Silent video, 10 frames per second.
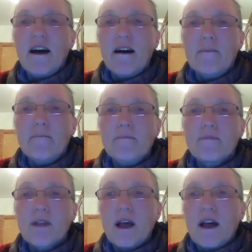um,
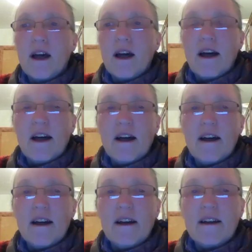
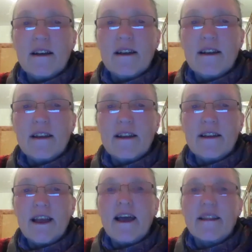uh,
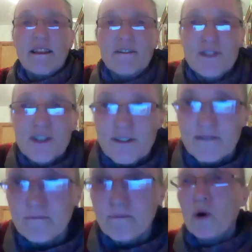yeah, of sort
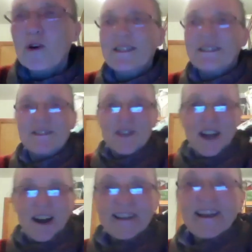of poison, if you
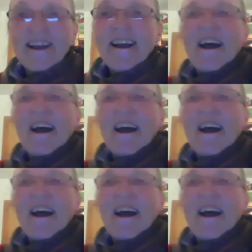like.